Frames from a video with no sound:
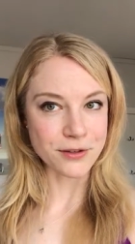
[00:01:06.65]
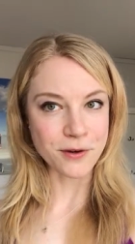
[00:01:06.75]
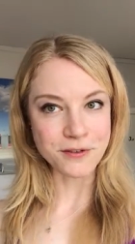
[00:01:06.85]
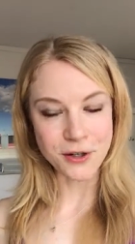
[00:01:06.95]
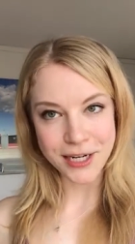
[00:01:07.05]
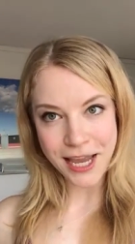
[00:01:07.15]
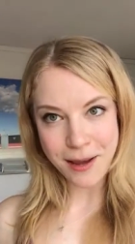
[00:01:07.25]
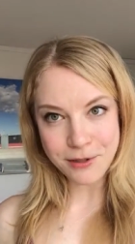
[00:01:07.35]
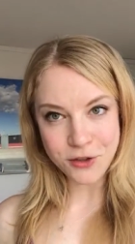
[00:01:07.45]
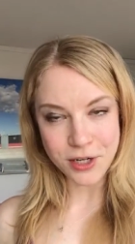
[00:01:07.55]
So if you're a
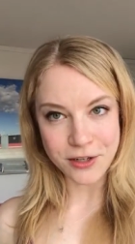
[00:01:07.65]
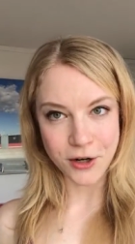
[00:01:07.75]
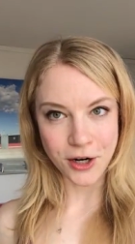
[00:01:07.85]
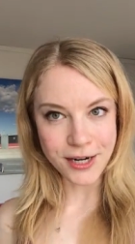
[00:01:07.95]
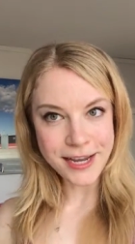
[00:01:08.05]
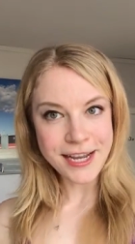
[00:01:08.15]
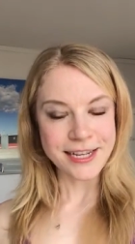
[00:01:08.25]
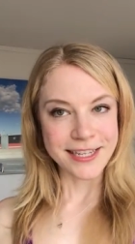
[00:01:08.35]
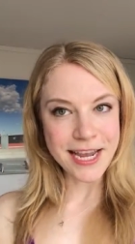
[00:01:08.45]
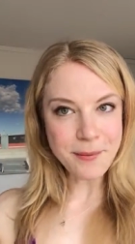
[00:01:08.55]
chemistry nerd,
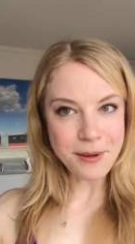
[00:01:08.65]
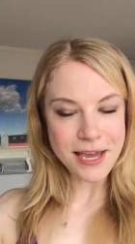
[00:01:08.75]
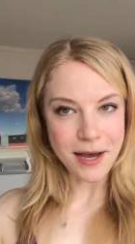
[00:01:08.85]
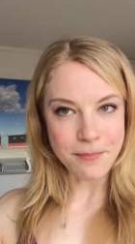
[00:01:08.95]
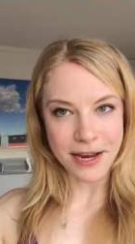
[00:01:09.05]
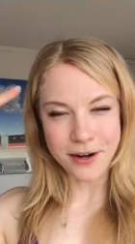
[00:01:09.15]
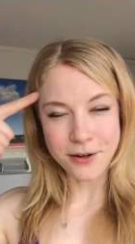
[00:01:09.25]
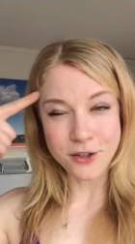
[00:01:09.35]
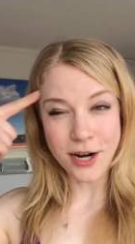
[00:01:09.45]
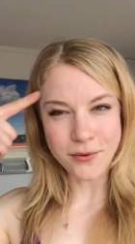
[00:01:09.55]
take a peek up there
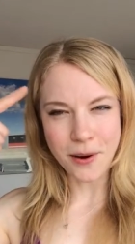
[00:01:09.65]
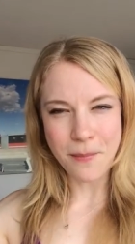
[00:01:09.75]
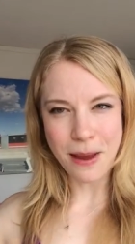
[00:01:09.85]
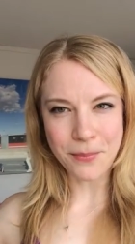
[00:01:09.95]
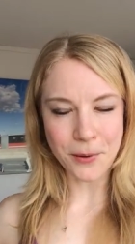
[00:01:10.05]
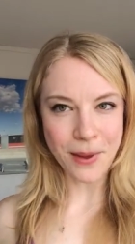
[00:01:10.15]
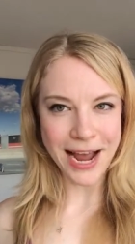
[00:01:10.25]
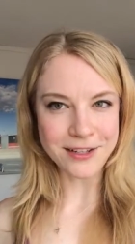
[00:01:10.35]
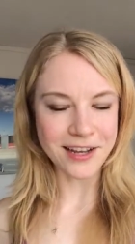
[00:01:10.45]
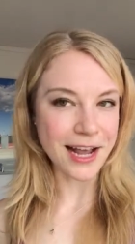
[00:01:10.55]
or try to remember
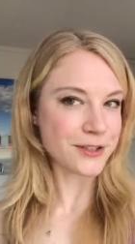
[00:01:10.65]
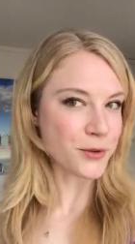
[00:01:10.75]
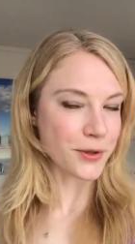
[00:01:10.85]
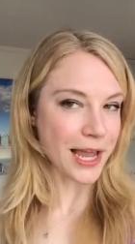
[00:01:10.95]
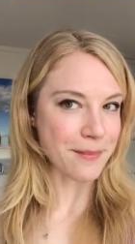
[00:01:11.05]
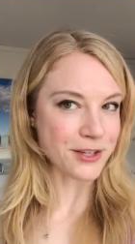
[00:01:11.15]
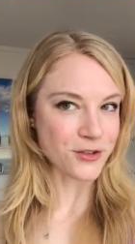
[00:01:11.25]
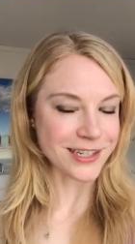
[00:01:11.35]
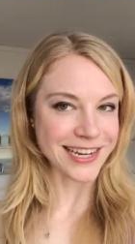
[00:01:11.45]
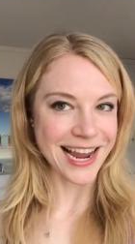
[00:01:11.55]
back to high school
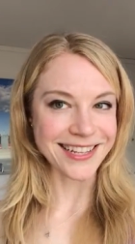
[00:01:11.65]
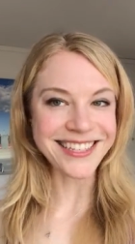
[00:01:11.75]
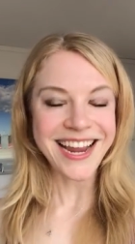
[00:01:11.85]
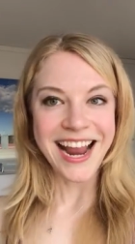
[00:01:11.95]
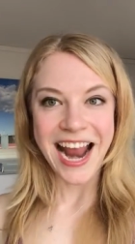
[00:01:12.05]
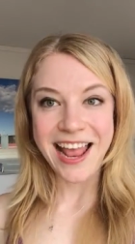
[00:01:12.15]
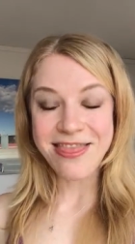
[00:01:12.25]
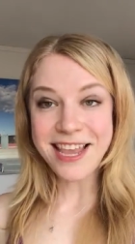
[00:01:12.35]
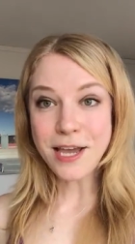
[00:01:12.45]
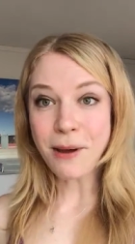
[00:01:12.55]
chemistry days
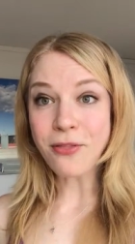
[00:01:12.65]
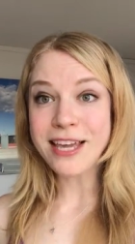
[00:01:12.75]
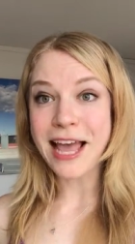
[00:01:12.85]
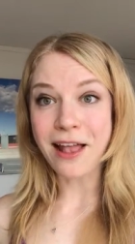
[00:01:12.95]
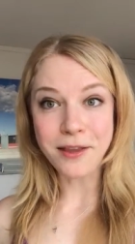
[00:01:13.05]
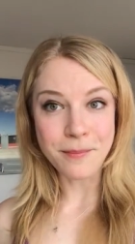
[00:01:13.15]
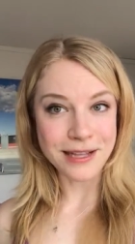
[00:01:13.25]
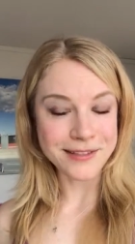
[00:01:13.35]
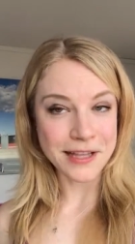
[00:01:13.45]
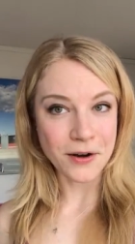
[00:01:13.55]
and think about the
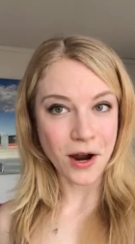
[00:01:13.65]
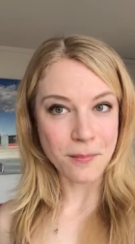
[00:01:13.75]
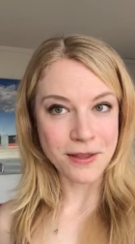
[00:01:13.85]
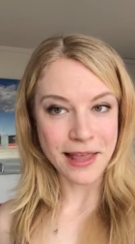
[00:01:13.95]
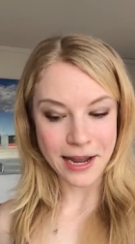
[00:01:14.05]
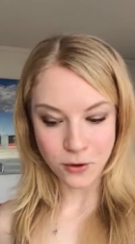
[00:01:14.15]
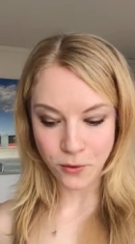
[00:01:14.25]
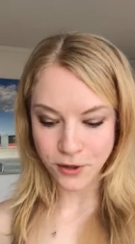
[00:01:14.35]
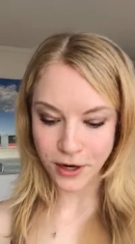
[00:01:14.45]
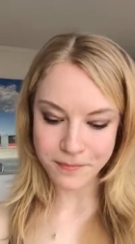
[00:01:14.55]
elements that are up in that
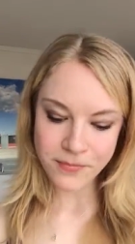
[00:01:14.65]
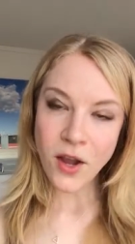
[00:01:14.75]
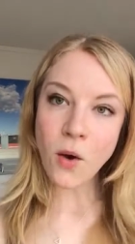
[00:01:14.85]
corner.